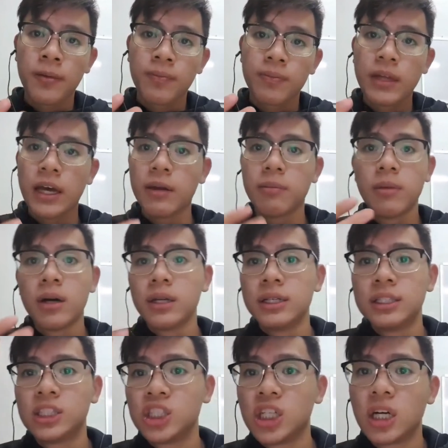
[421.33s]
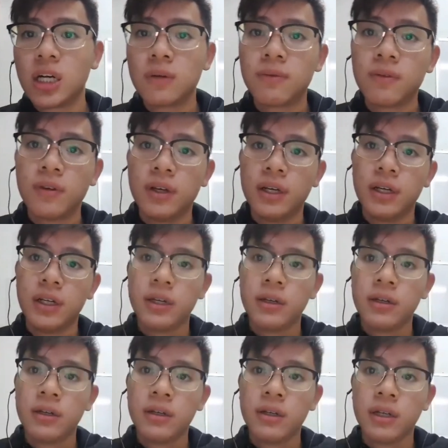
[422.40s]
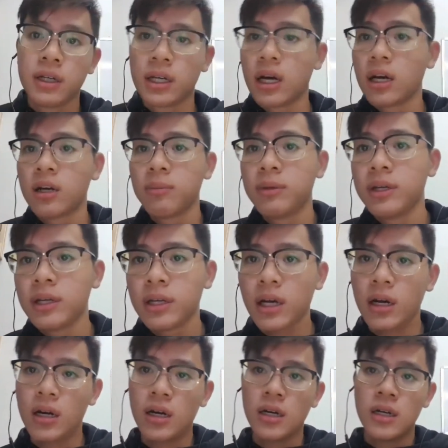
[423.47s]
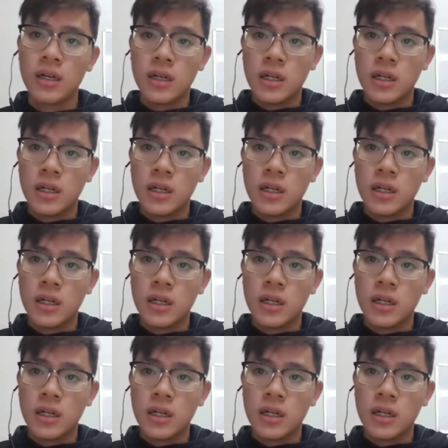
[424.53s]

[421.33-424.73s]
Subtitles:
that money serves in economy are